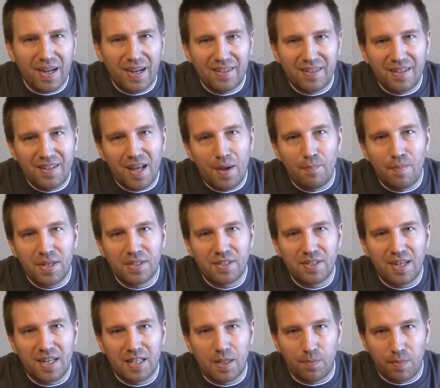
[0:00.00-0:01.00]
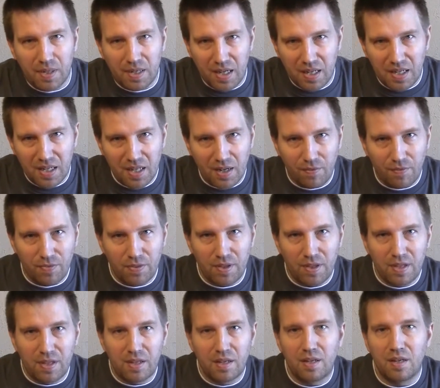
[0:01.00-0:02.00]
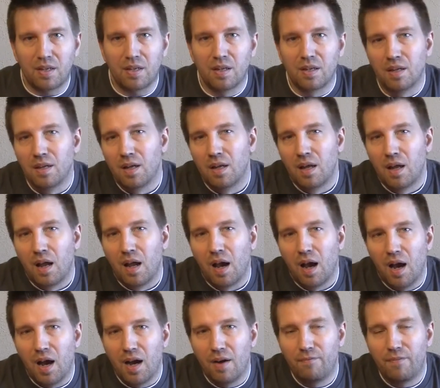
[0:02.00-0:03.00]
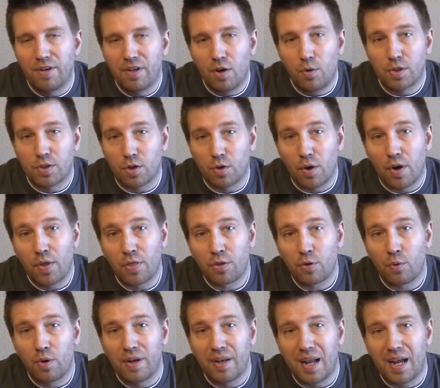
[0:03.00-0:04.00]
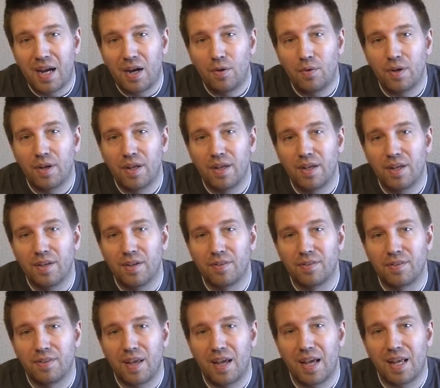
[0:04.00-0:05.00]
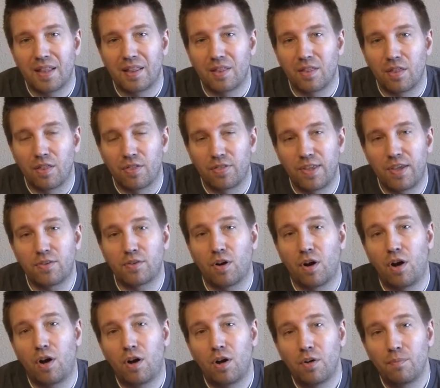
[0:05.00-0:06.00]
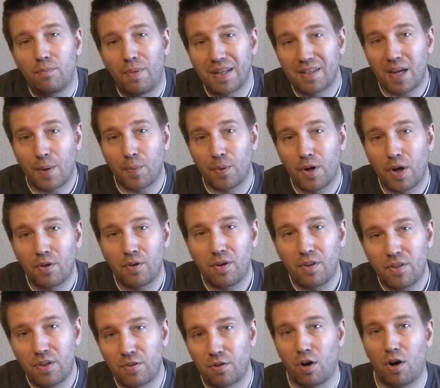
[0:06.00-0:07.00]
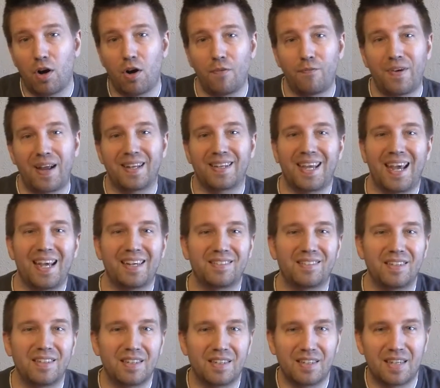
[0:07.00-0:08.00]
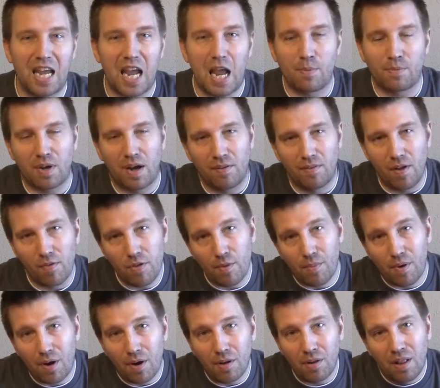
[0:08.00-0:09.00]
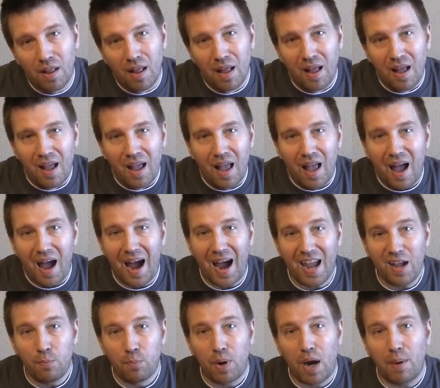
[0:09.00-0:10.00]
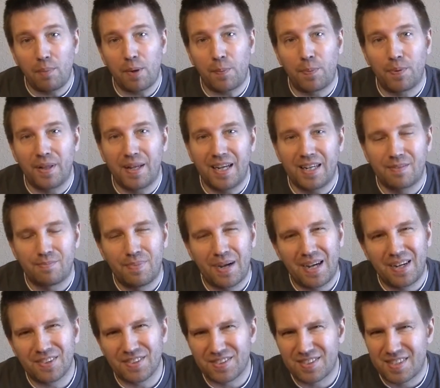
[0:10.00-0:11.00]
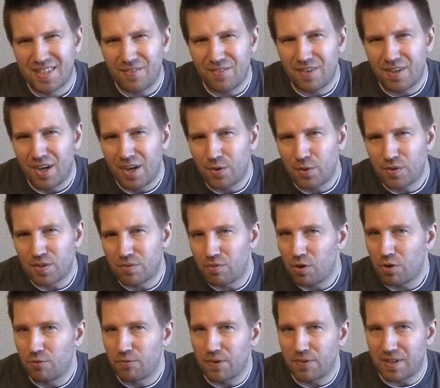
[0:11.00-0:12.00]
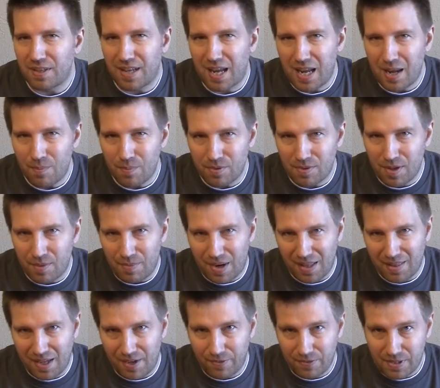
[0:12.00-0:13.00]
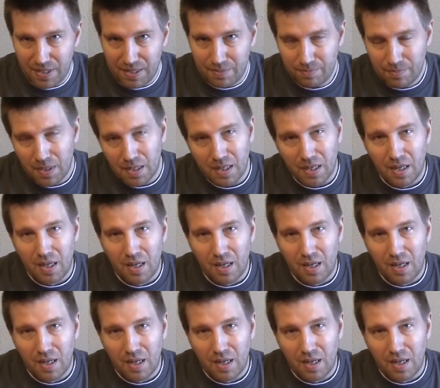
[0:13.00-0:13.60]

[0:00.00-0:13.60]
thing I did not mention at the beginning of the uh, video, which I'll go ahead and throw in now, is that these are all, my top one hundred, these are all fantastic games. I love them all. I have probably played about seven hundred, seven hundred fifty games in my lifetime.